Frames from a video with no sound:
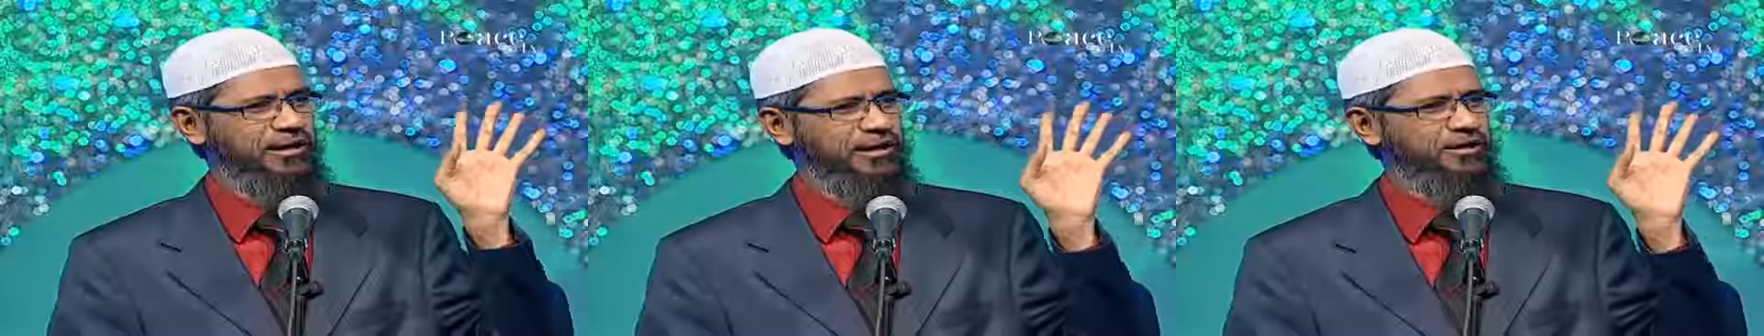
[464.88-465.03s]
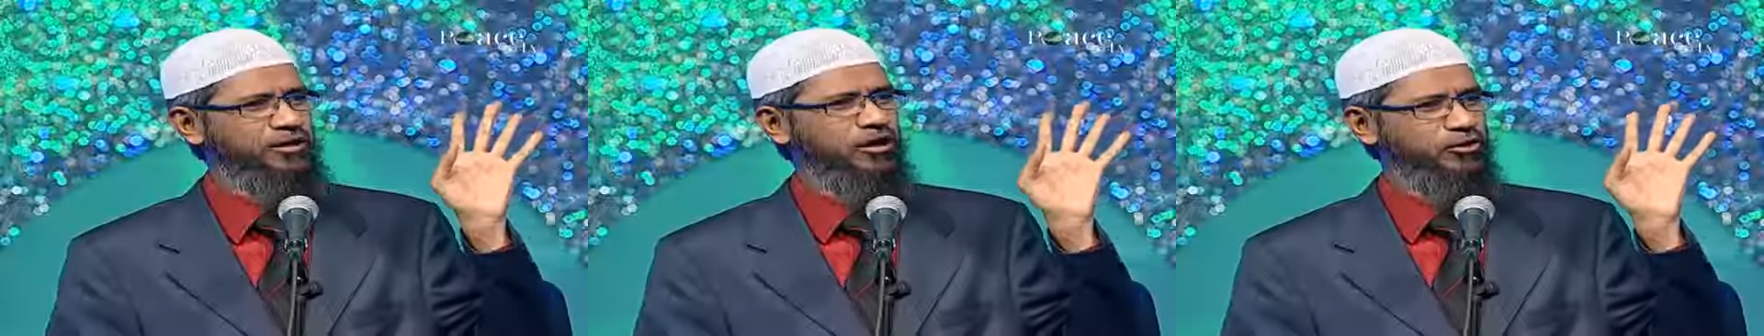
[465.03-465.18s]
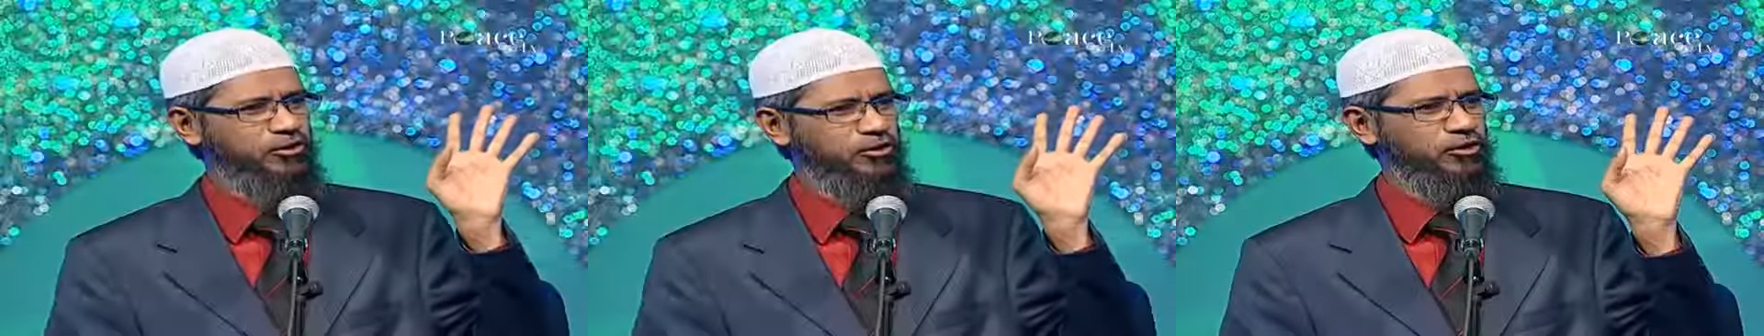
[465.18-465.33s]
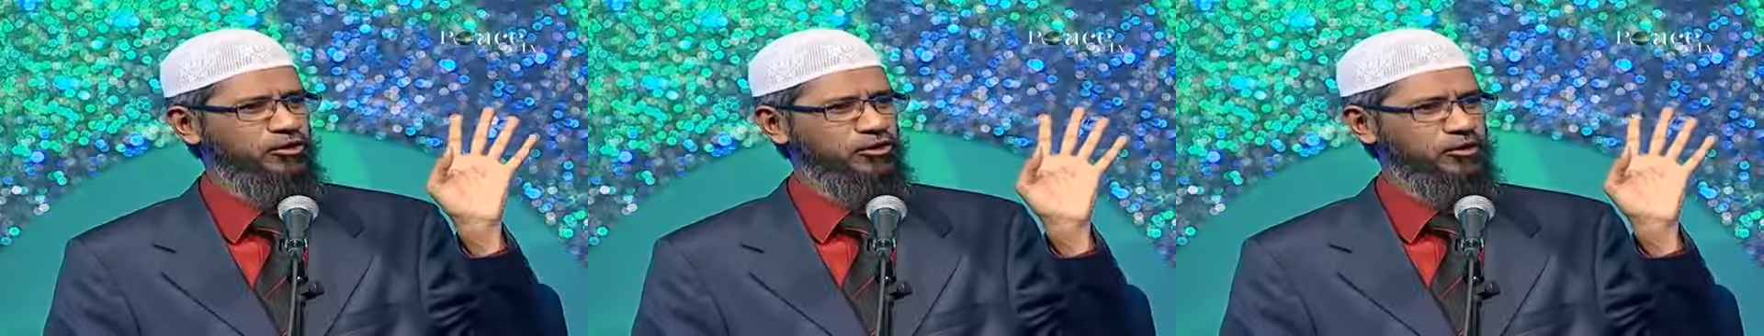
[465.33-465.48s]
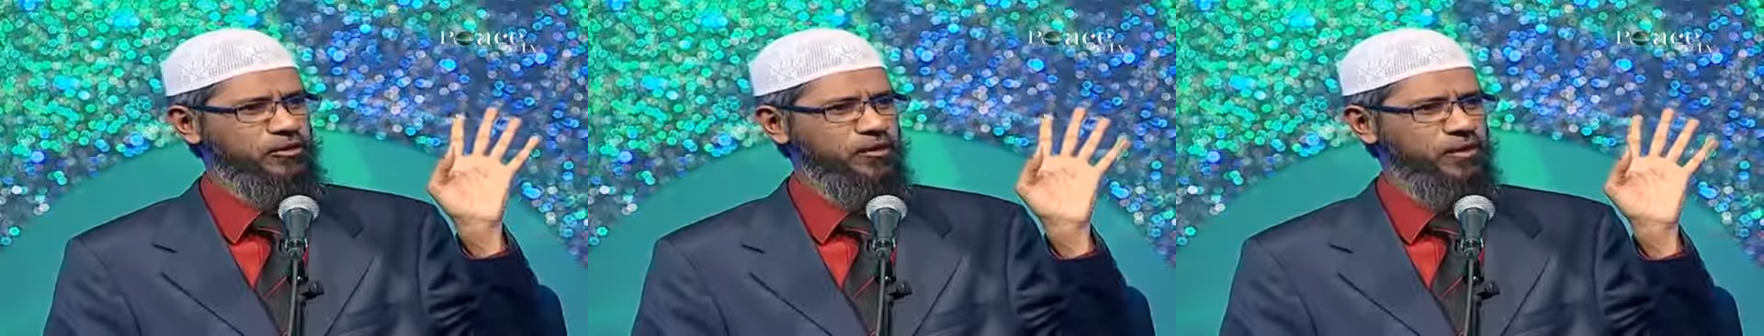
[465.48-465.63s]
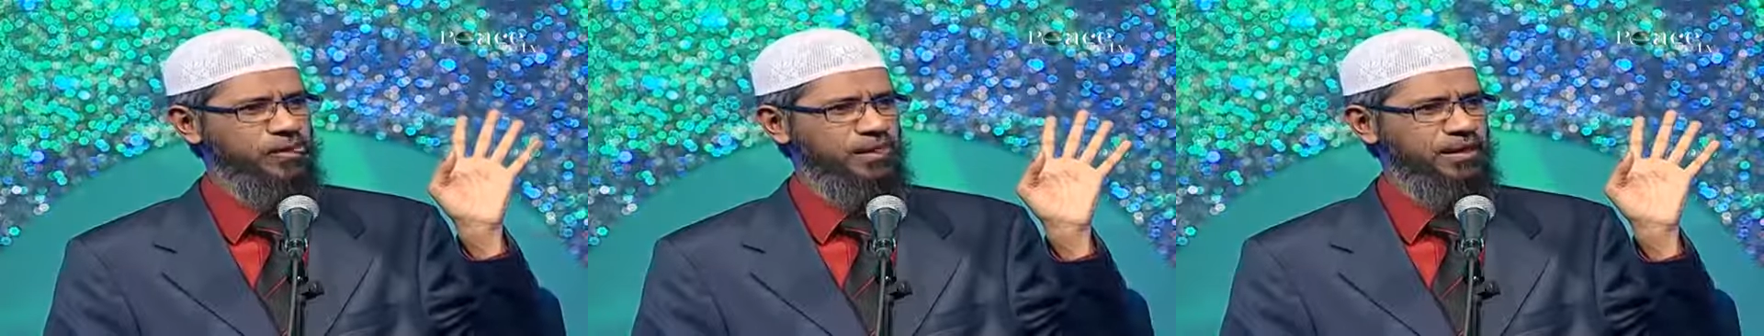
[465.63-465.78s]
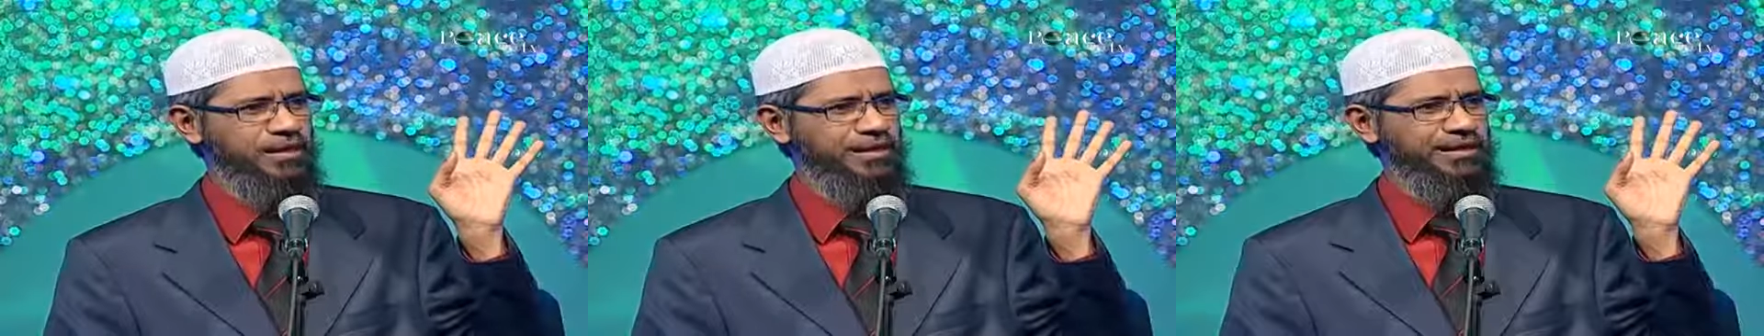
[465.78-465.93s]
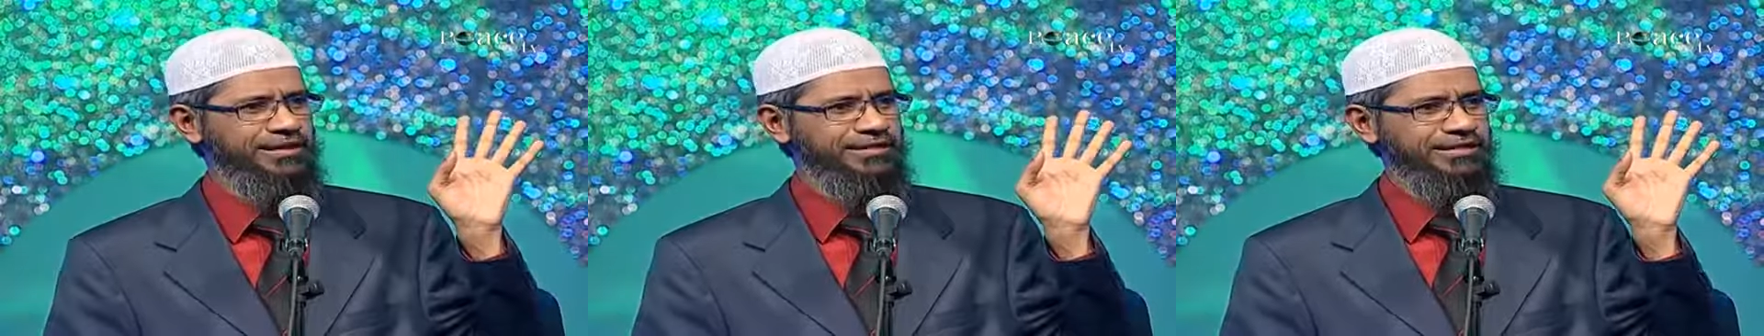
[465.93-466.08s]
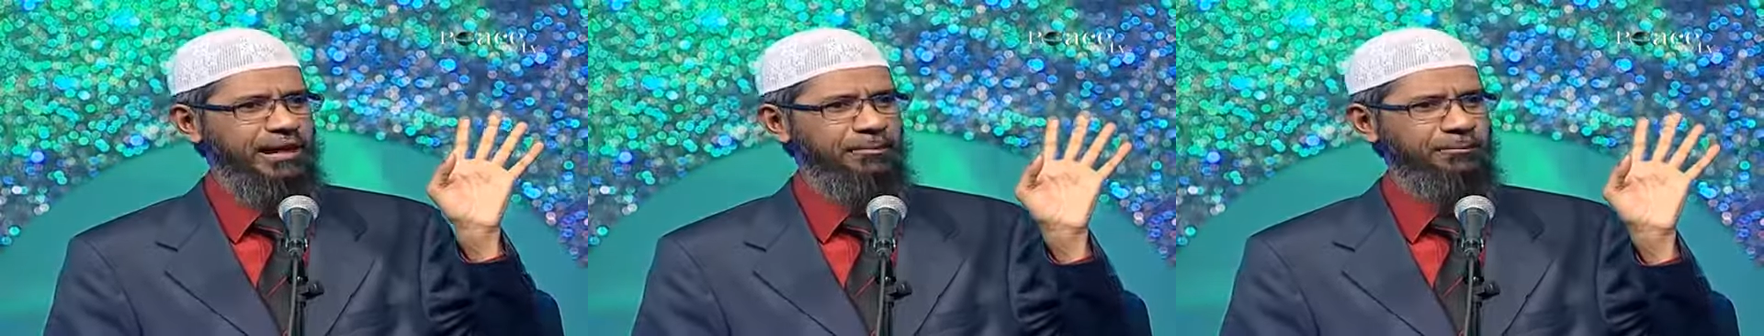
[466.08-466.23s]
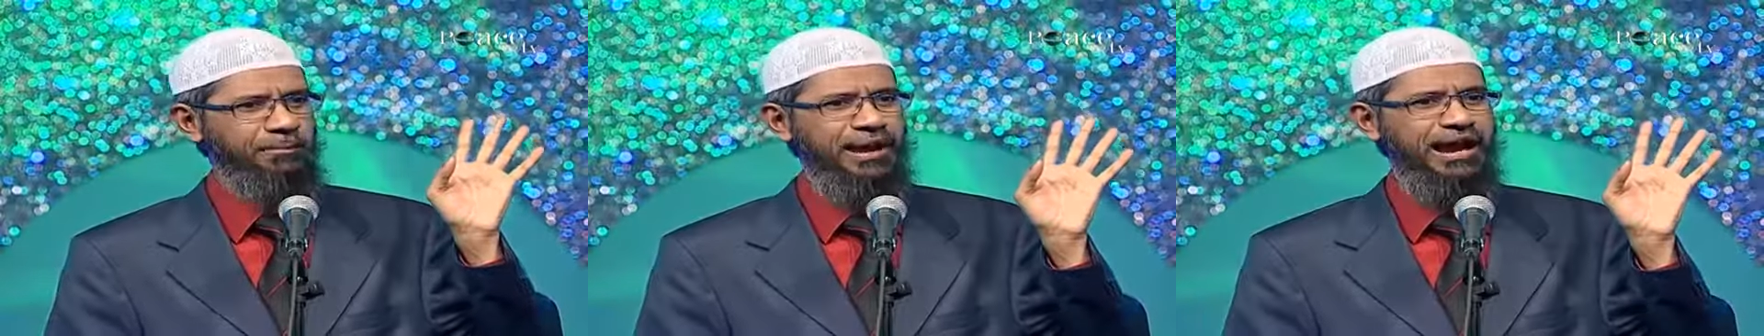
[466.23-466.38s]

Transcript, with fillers: did not know that